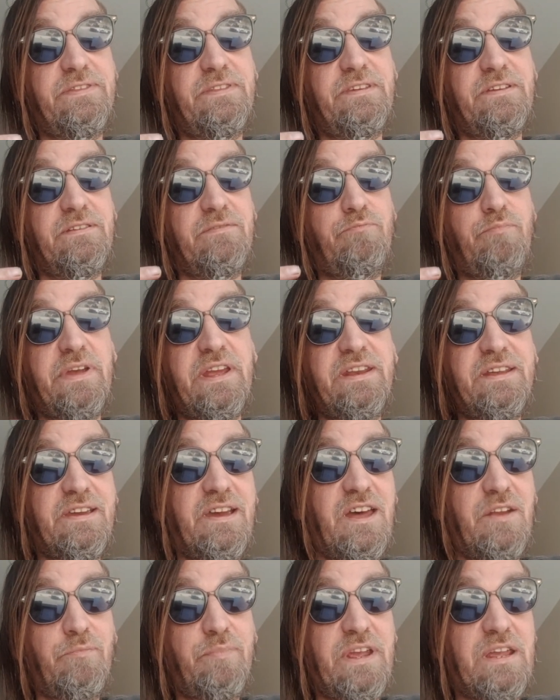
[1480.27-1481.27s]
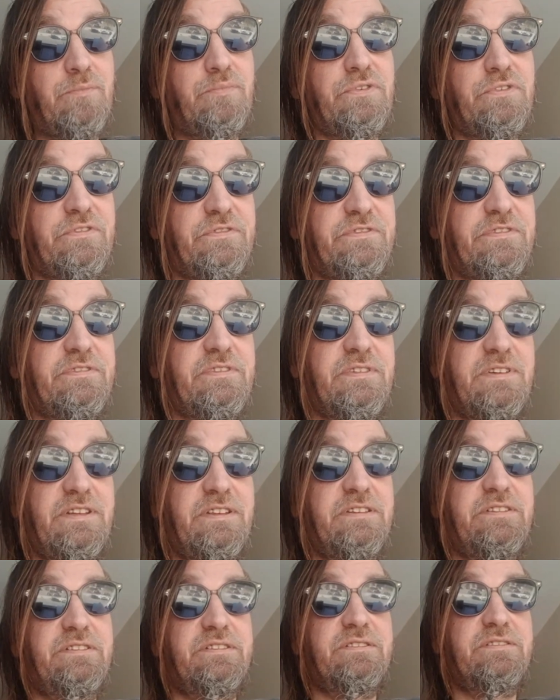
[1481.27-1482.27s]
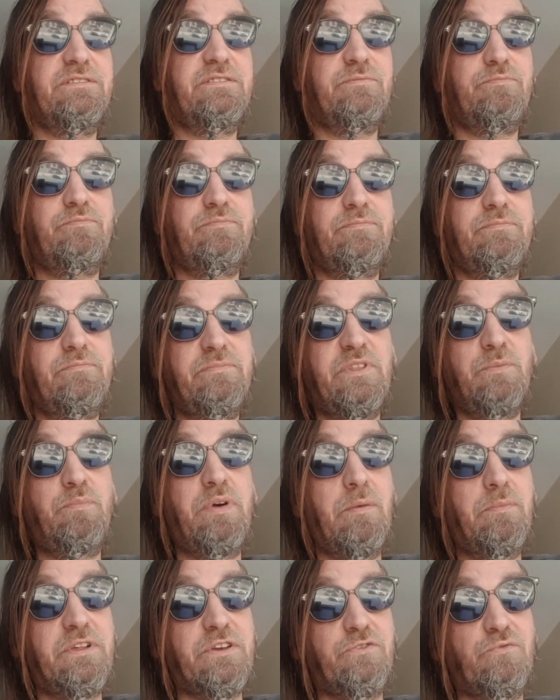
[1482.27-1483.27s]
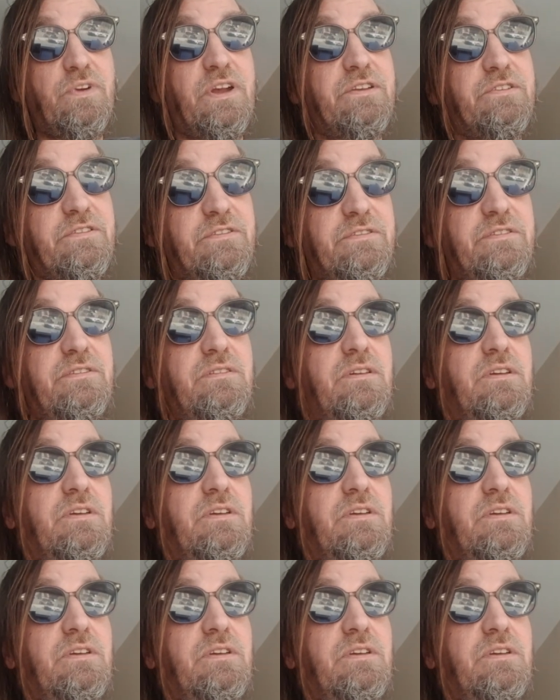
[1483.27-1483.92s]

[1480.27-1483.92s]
the Pentagon Papers into the public record,